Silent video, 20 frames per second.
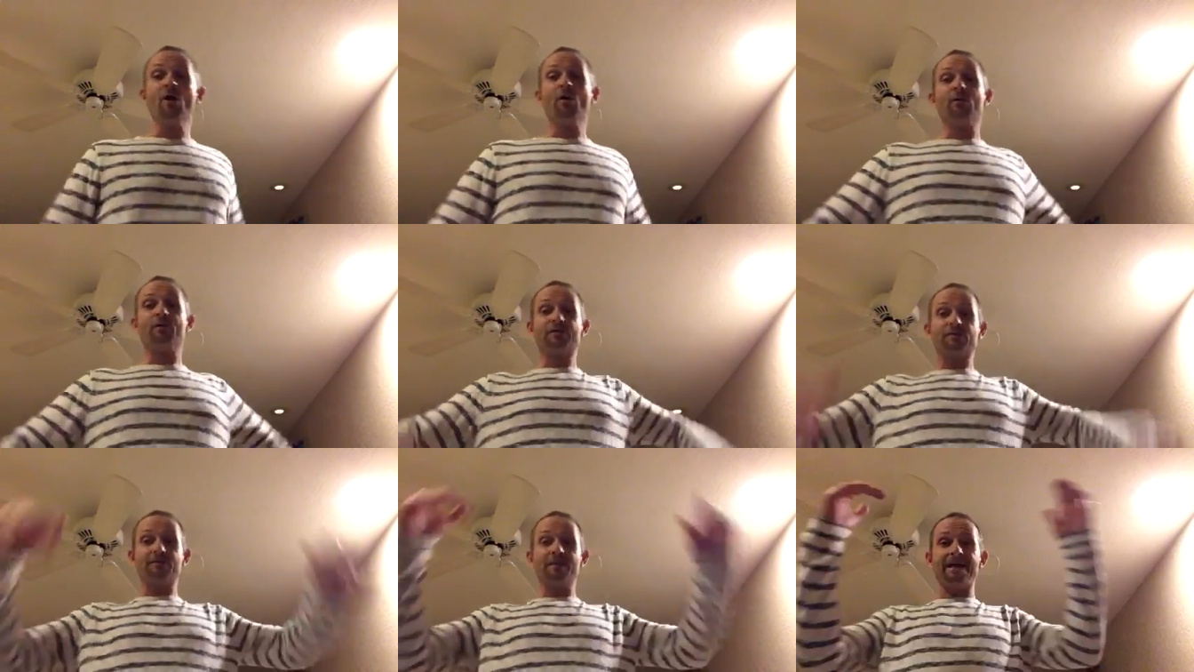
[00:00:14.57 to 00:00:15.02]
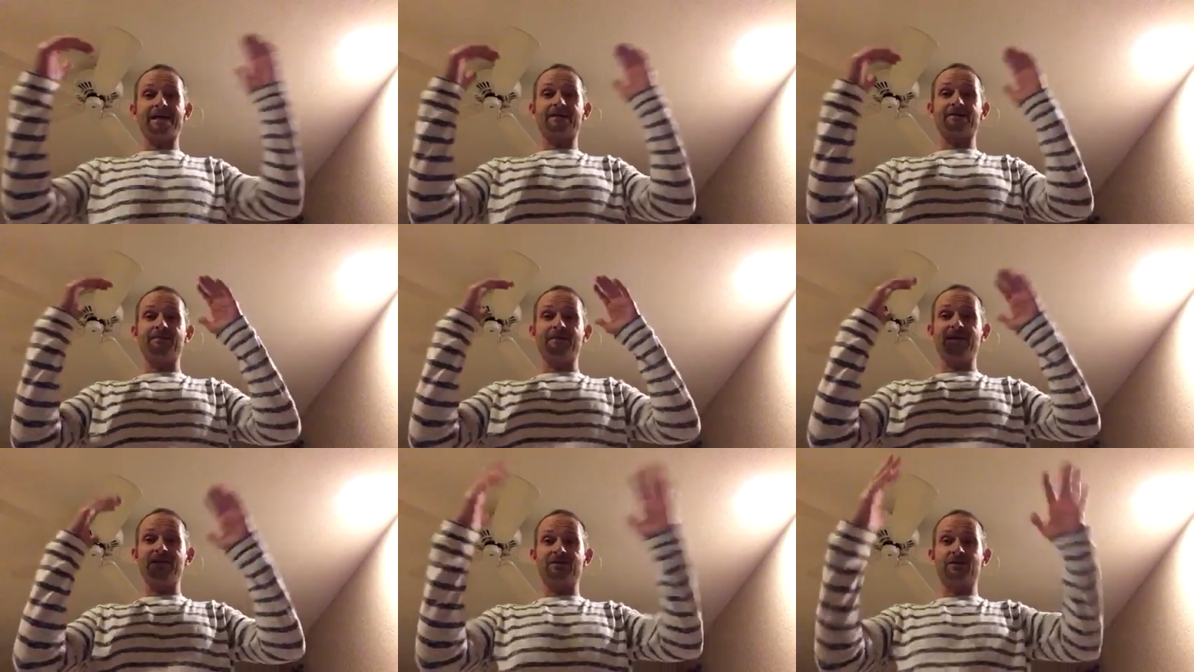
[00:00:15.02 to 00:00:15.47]
which
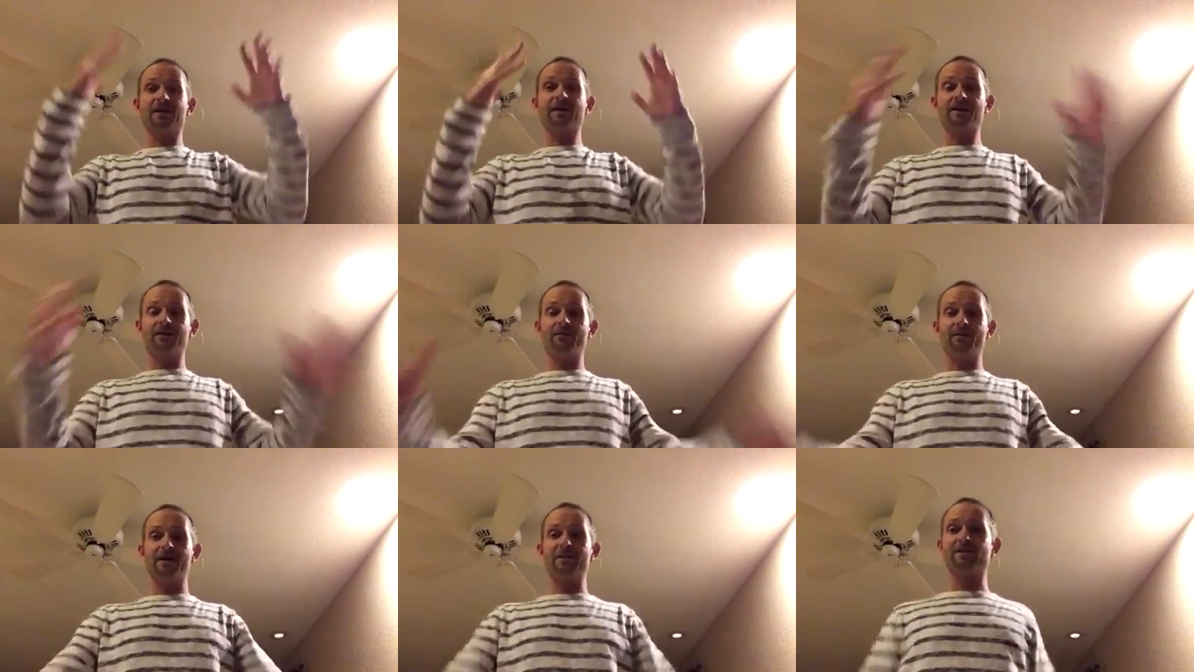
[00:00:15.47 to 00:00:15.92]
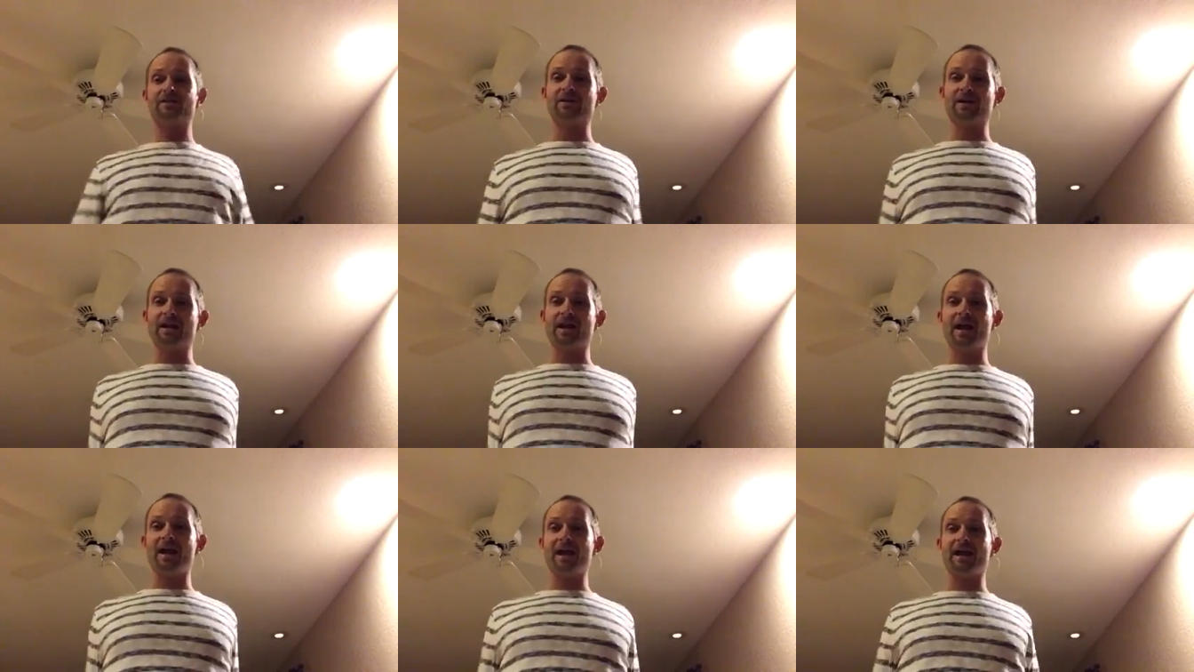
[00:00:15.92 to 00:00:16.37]
makes me
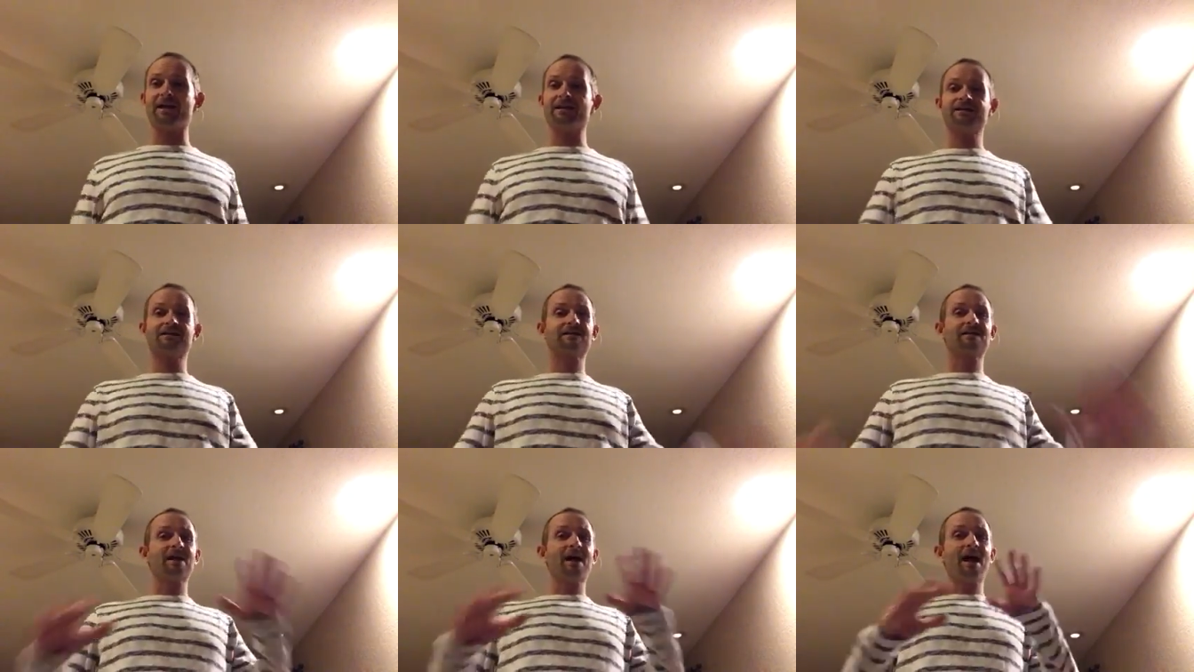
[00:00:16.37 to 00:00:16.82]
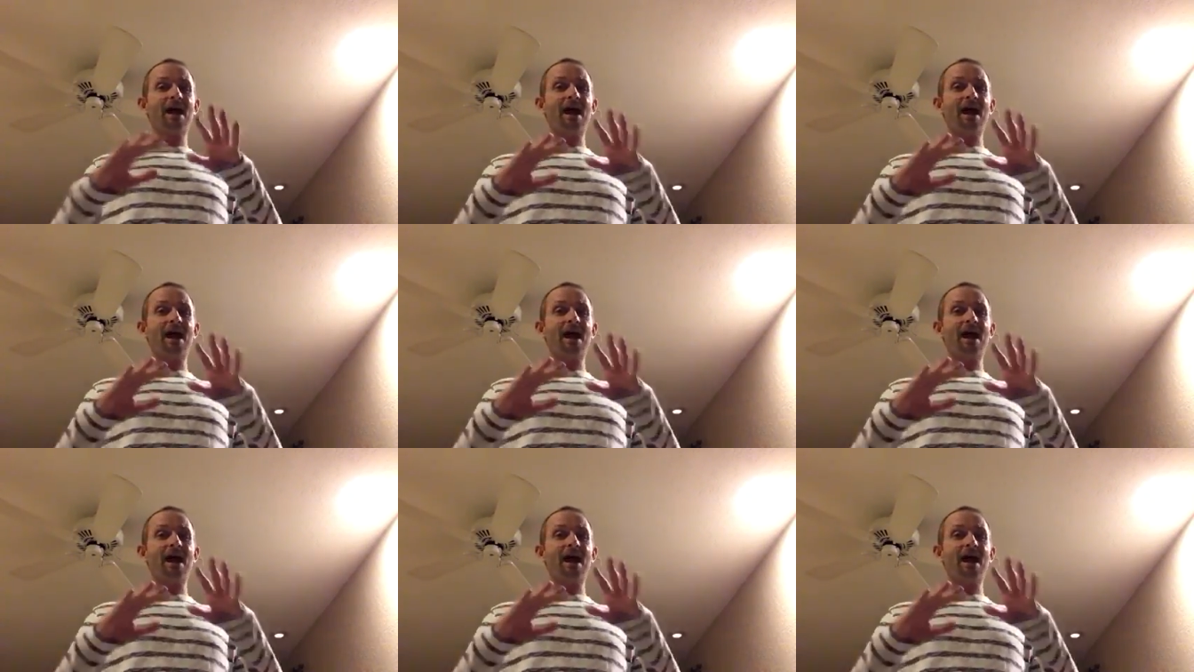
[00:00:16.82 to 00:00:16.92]
Generation X.